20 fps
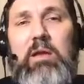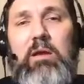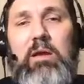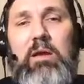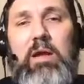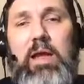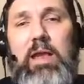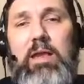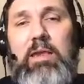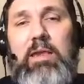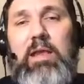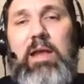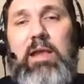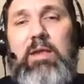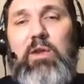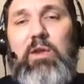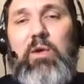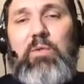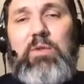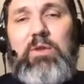Uh,
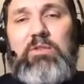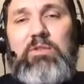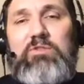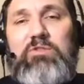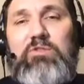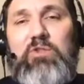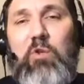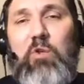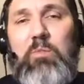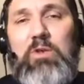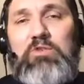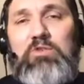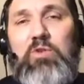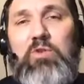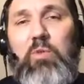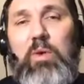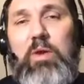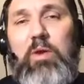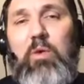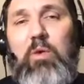I I know there's so
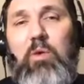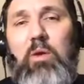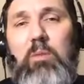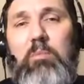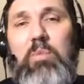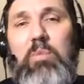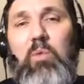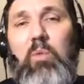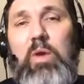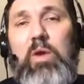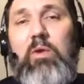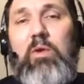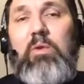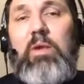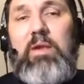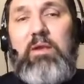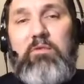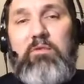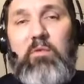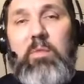much going on, but we
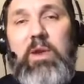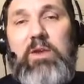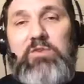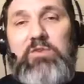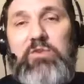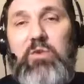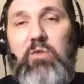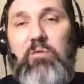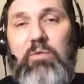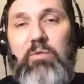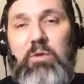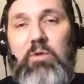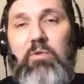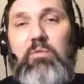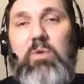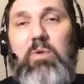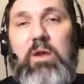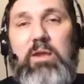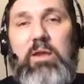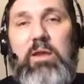are in information
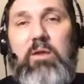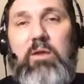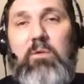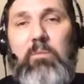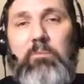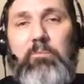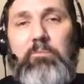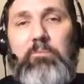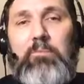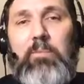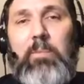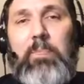overload right now